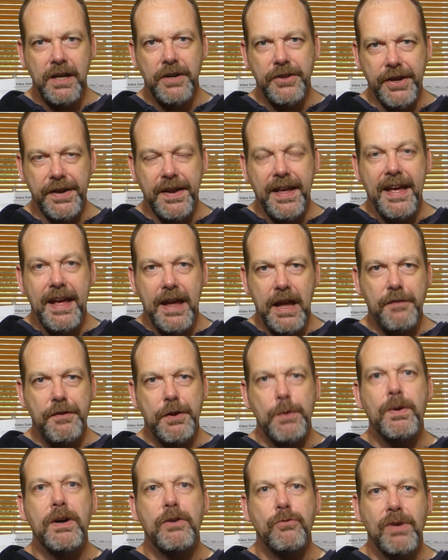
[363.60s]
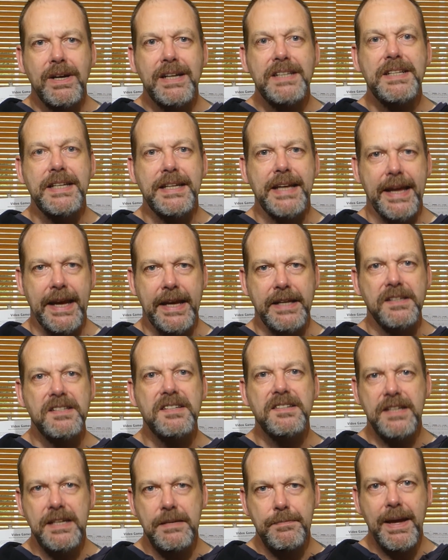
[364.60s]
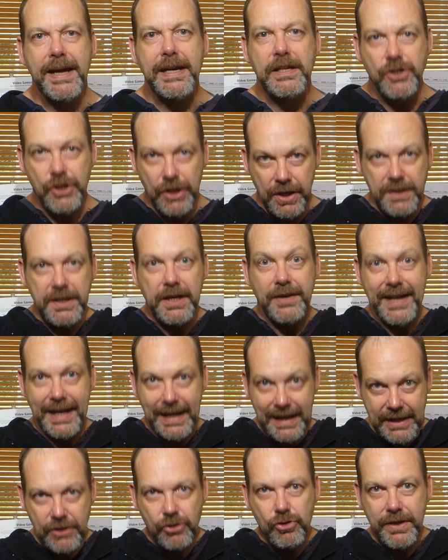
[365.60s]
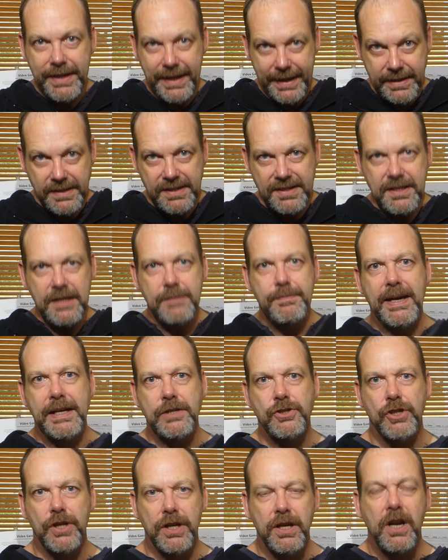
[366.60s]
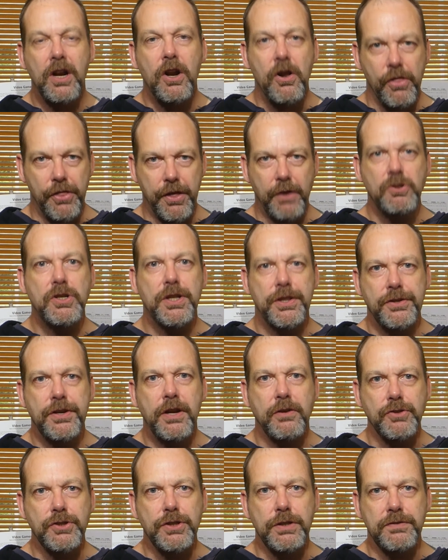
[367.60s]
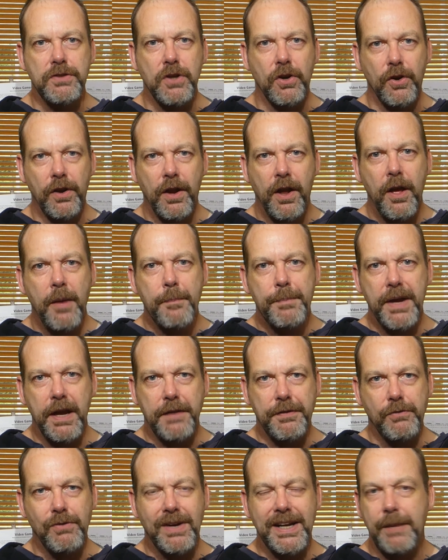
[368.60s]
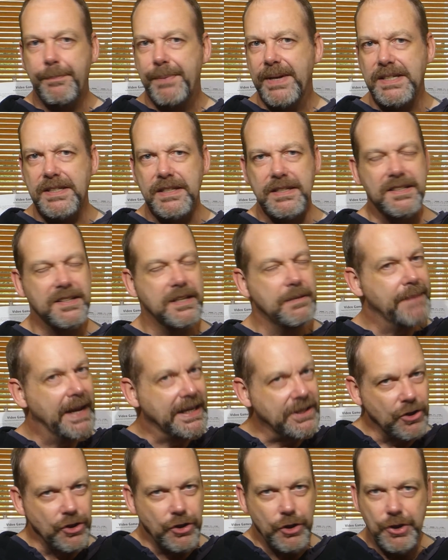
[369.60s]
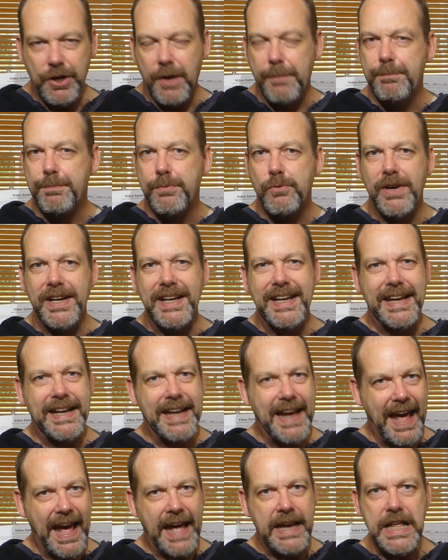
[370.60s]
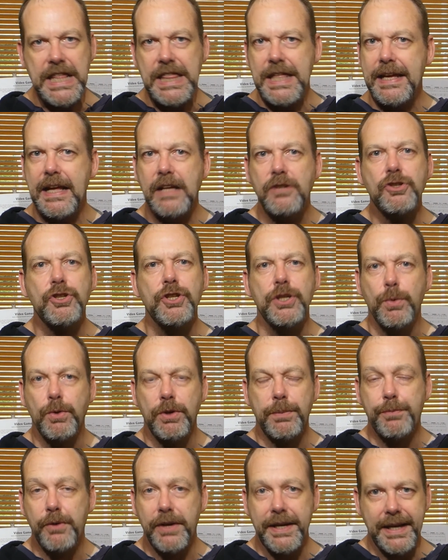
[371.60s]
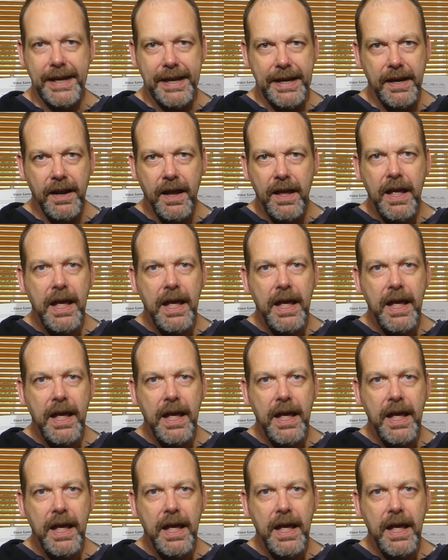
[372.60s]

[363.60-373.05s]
that if you are writing in C major, literally in C major, those are the notes you've got. But if you write a piece in C major, you can bring in anything else that you want to bring in.